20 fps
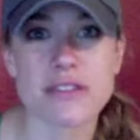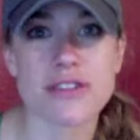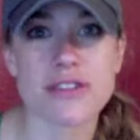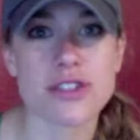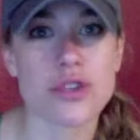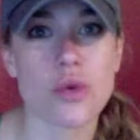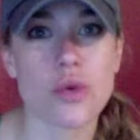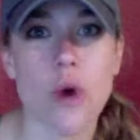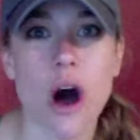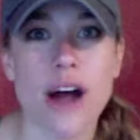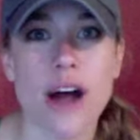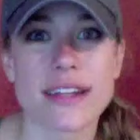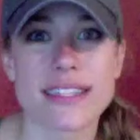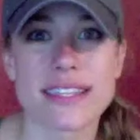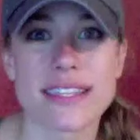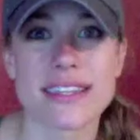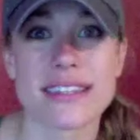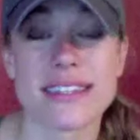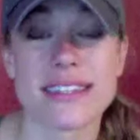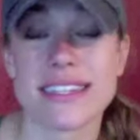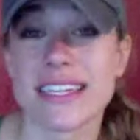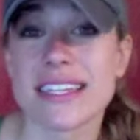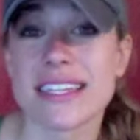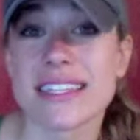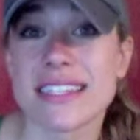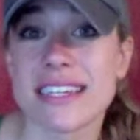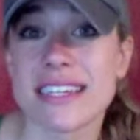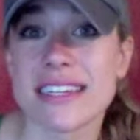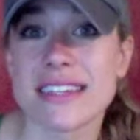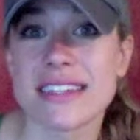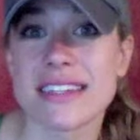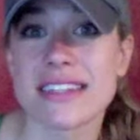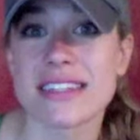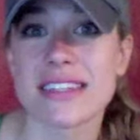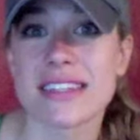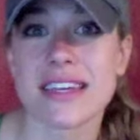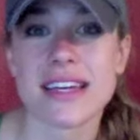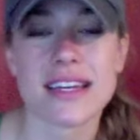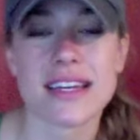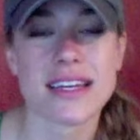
squats, distance,